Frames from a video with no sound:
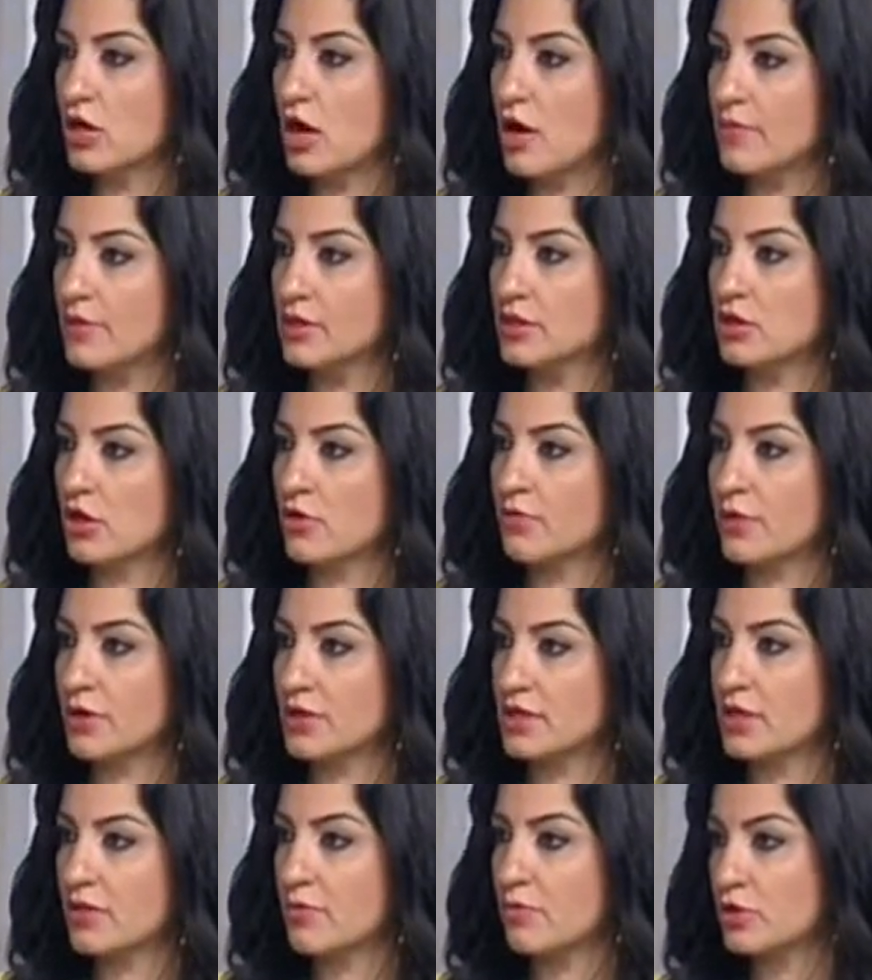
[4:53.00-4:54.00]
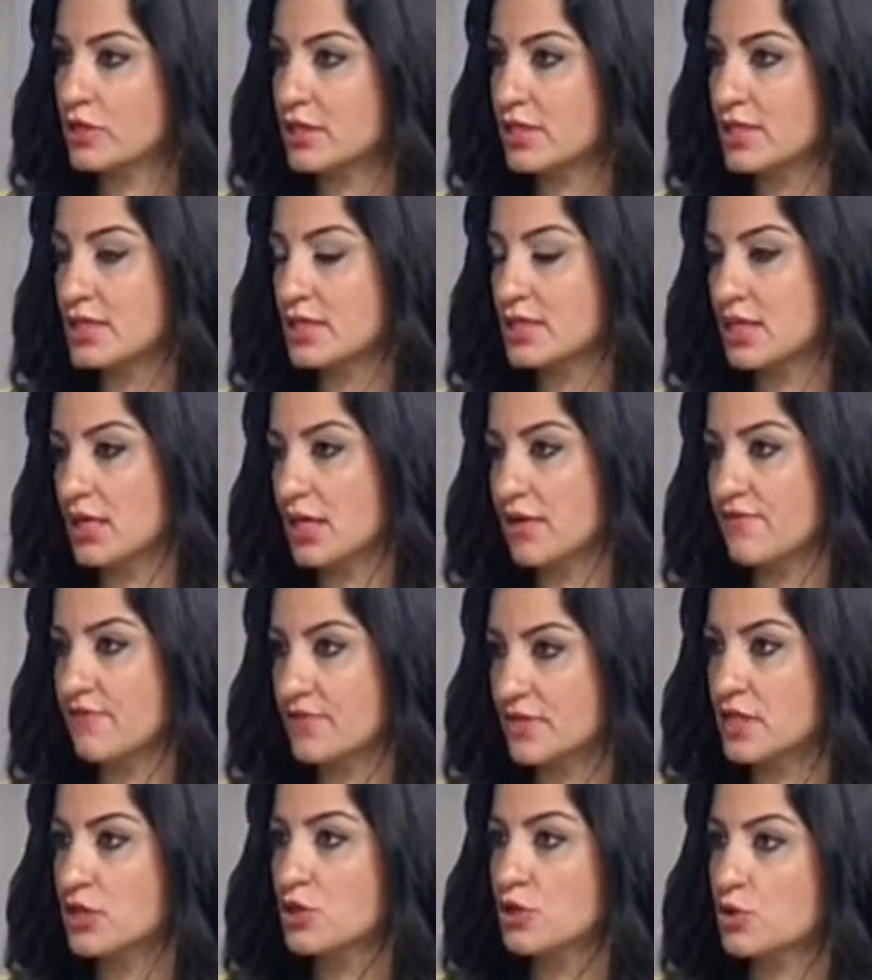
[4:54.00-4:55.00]
comment on President Morsi's
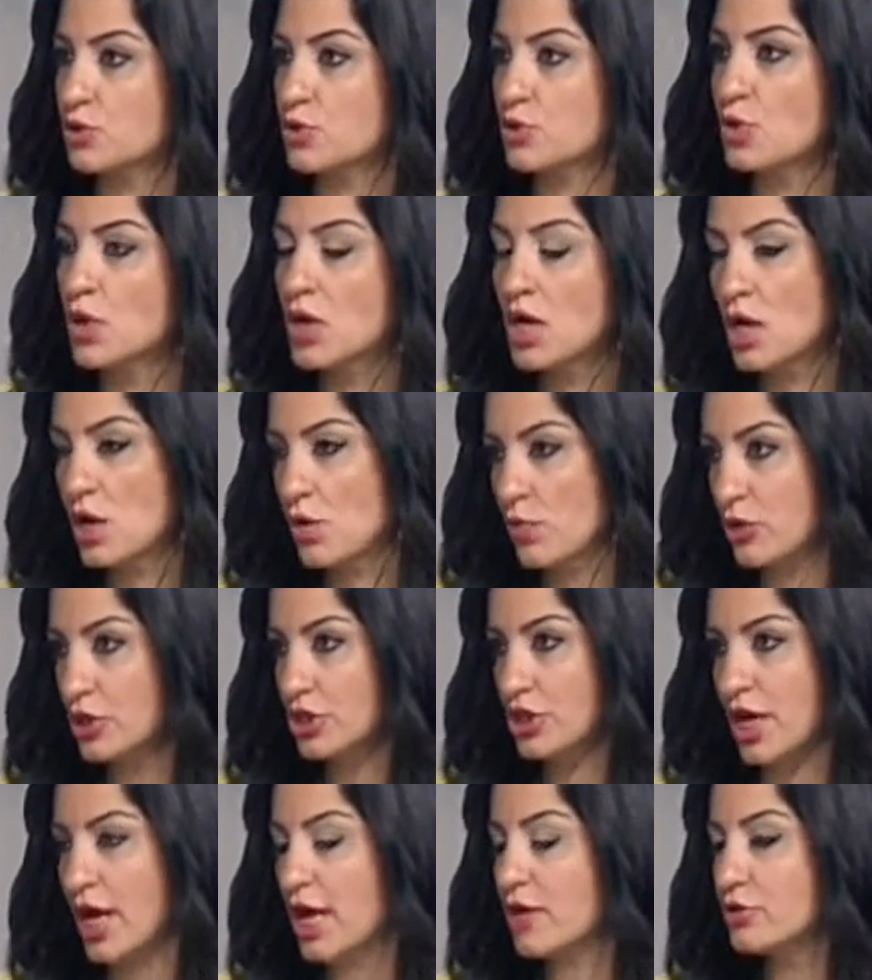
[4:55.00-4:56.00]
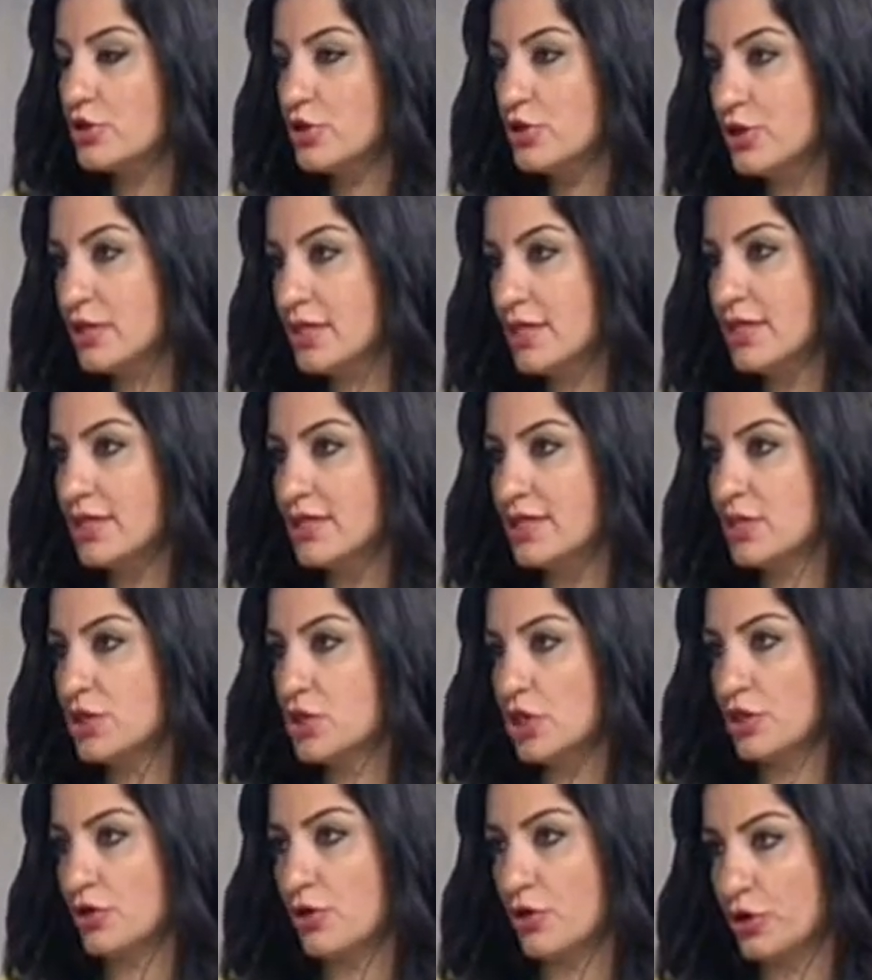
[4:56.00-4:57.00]
visit to Russia? How do you see it
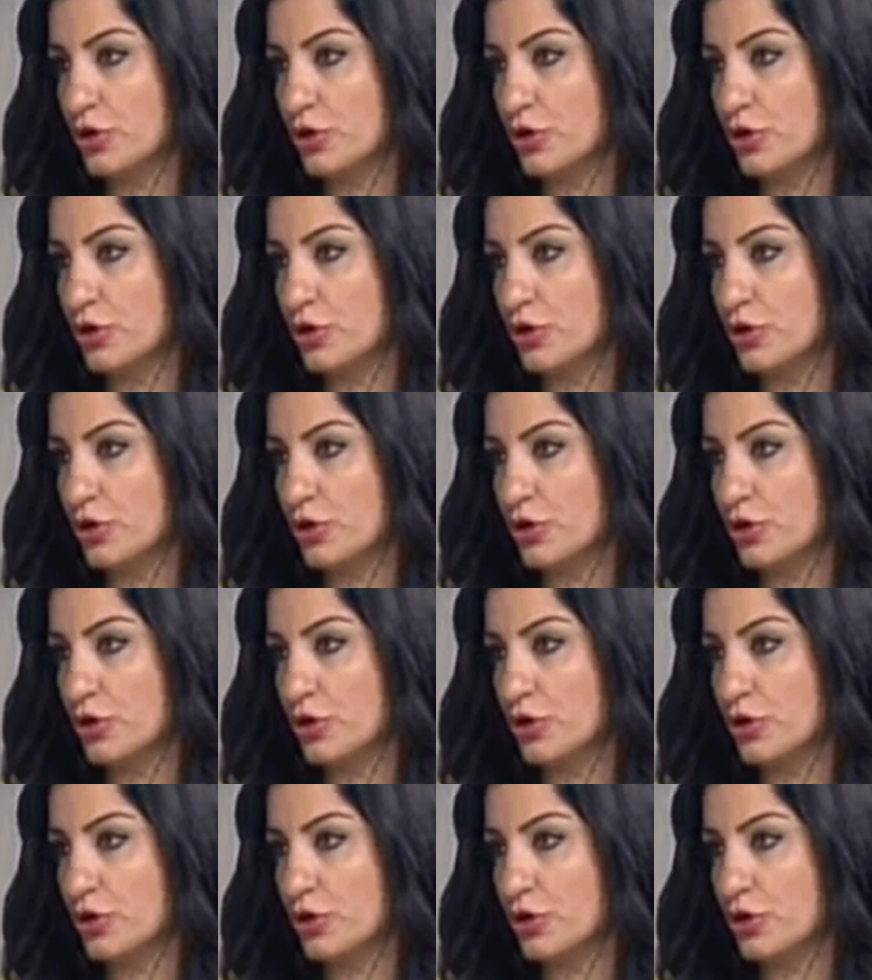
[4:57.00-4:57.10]
in general?